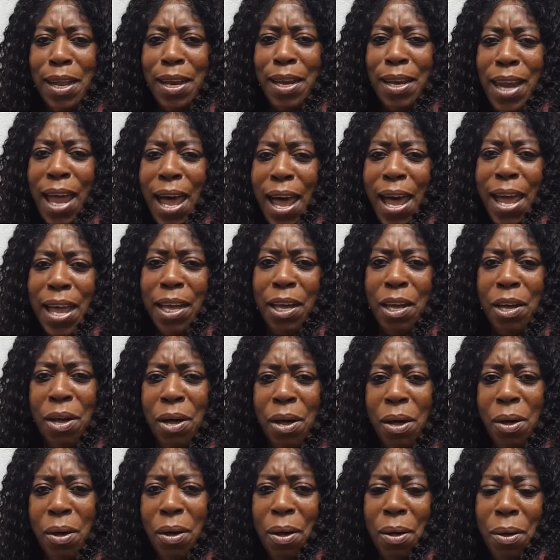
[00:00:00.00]
like
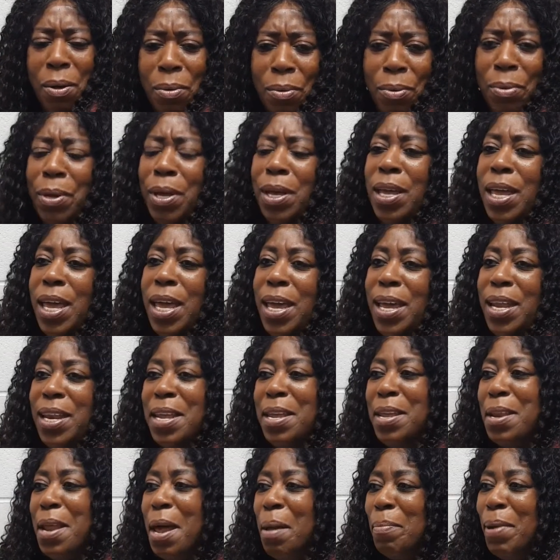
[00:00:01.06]
gold. And
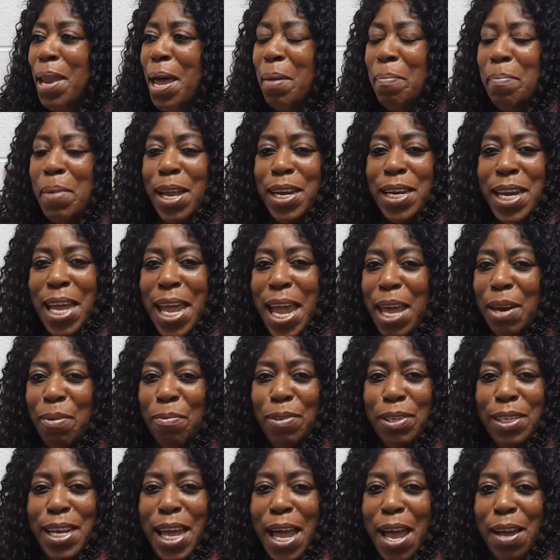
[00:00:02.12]
then I'm like, my daddy was
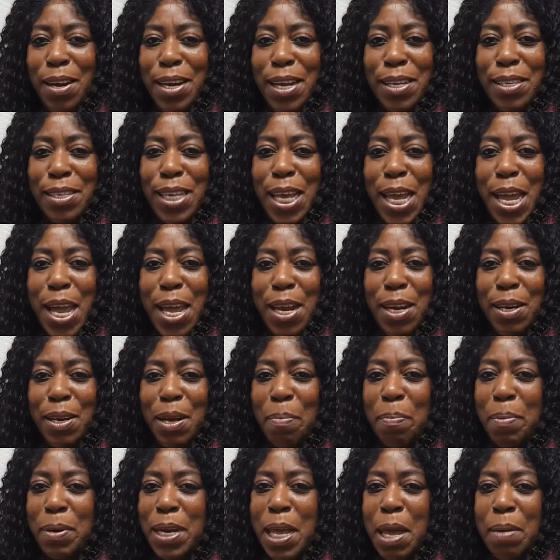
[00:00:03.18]
down there tearing it up,
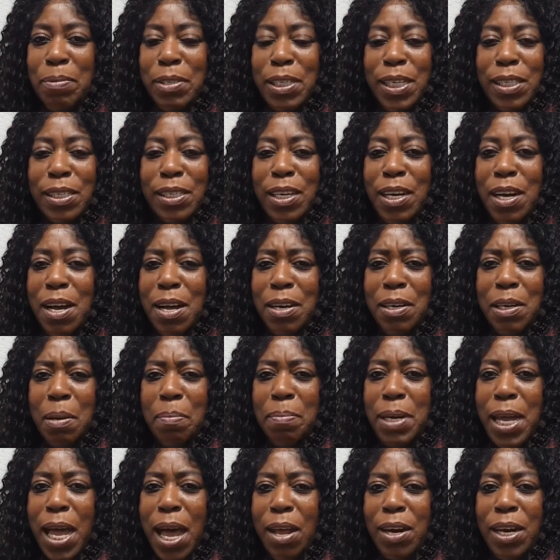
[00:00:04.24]
and they were just cutting up
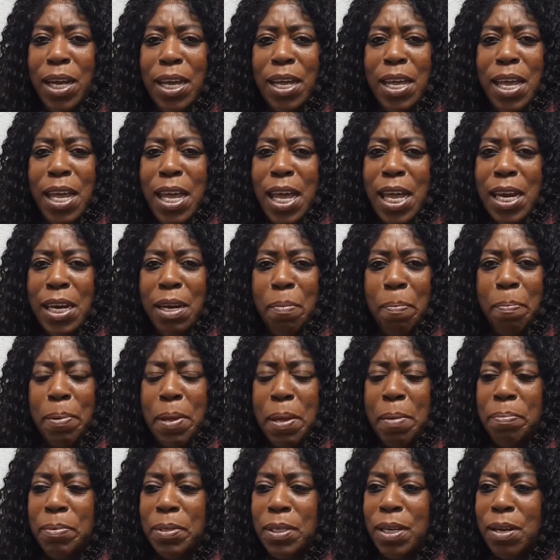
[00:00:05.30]
down there, and them
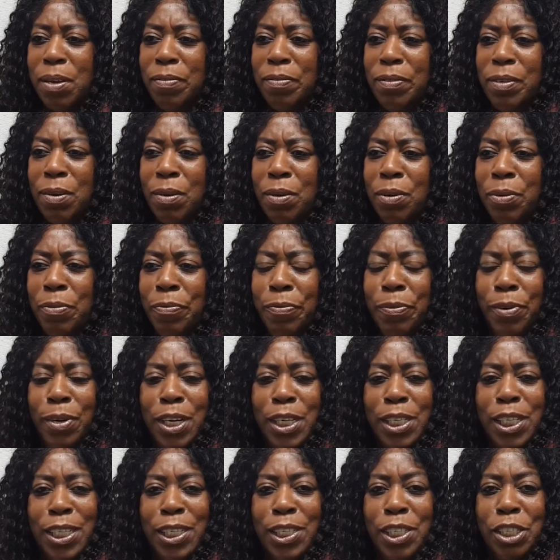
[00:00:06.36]
people's down on the floor
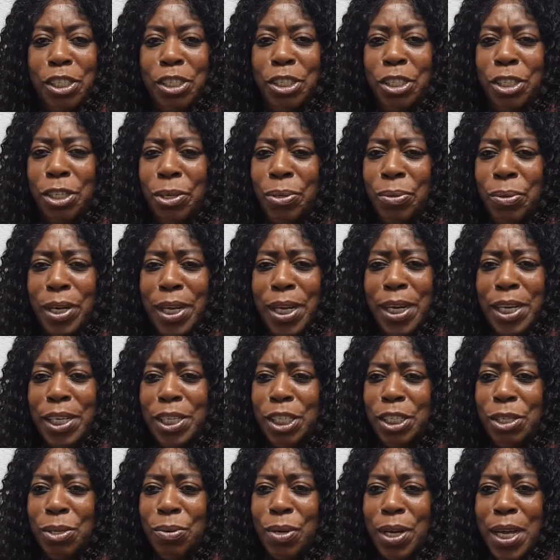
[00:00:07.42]
just juking and
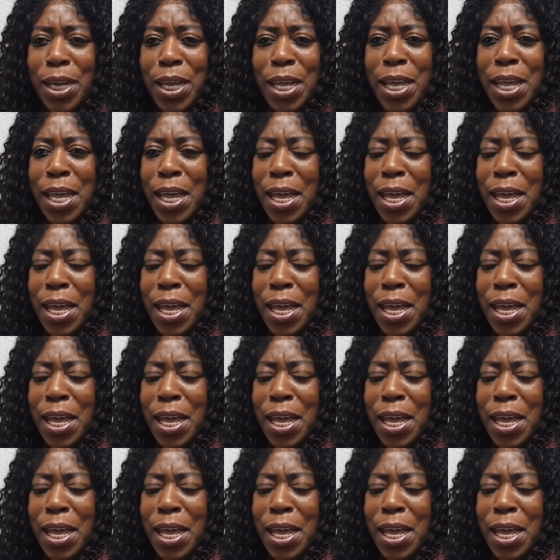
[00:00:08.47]
juking.